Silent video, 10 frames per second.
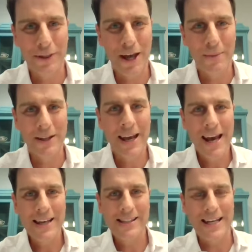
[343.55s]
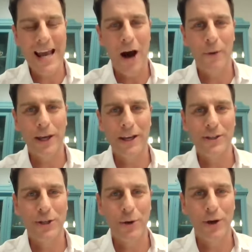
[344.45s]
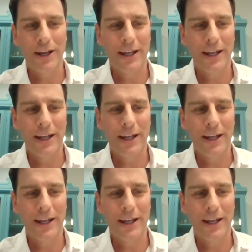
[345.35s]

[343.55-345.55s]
him and see how he is doing.